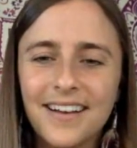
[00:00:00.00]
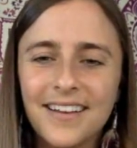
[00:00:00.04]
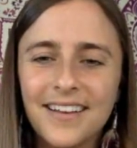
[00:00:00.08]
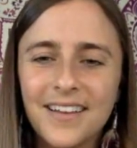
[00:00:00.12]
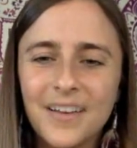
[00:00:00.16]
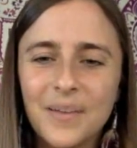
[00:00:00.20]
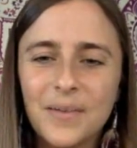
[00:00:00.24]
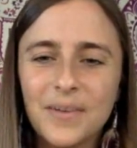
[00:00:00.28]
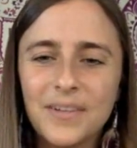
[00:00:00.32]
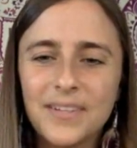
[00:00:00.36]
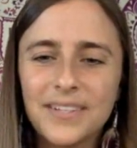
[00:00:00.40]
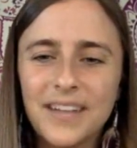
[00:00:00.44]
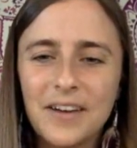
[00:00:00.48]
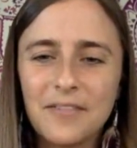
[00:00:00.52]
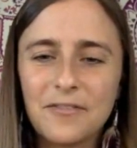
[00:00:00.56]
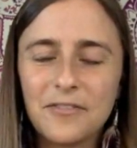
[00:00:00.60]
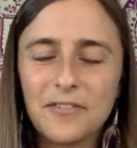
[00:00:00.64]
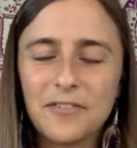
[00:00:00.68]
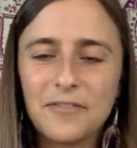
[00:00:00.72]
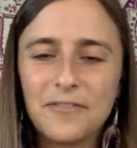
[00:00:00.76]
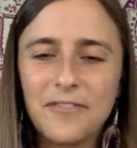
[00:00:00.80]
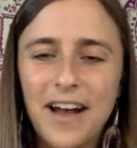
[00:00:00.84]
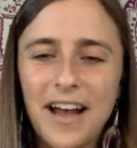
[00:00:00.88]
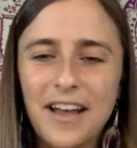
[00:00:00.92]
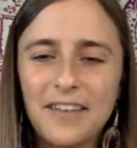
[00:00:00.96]
It went down
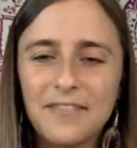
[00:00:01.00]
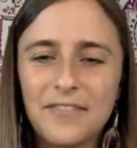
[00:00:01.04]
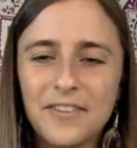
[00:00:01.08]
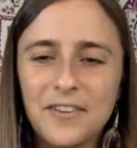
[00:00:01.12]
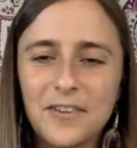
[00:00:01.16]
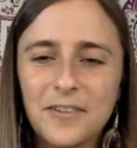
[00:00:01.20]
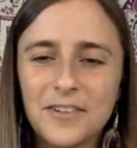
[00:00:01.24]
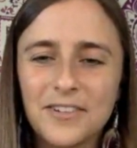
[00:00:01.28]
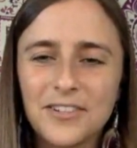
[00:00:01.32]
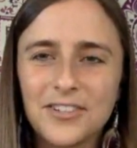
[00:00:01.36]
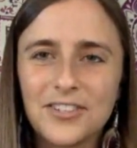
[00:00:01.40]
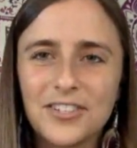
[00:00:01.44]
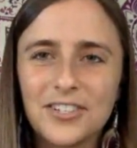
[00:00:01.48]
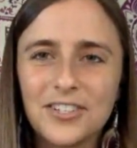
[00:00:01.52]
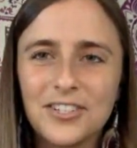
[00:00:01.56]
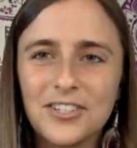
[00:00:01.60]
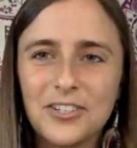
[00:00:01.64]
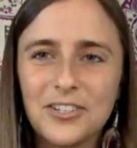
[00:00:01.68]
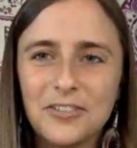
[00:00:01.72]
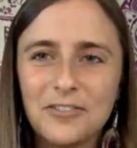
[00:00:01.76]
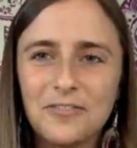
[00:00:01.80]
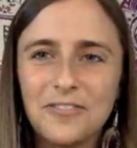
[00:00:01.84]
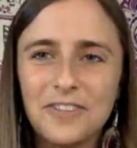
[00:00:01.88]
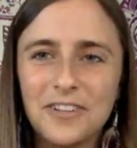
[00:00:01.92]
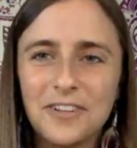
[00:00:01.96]
from 5 viewers to
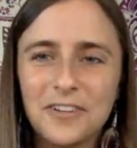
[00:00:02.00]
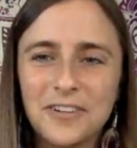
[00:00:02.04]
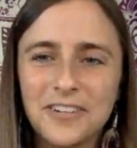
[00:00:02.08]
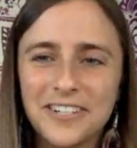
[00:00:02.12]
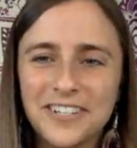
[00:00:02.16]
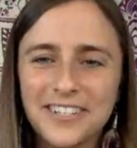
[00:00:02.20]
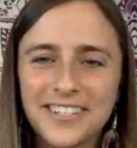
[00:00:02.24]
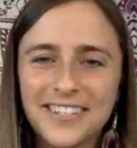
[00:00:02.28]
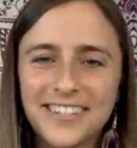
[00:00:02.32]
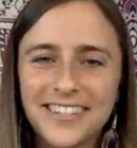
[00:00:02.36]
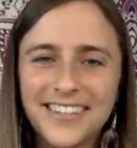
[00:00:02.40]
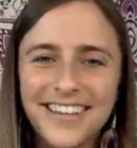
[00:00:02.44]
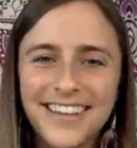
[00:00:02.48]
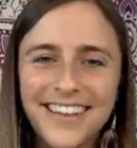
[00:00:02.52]
2 viewers.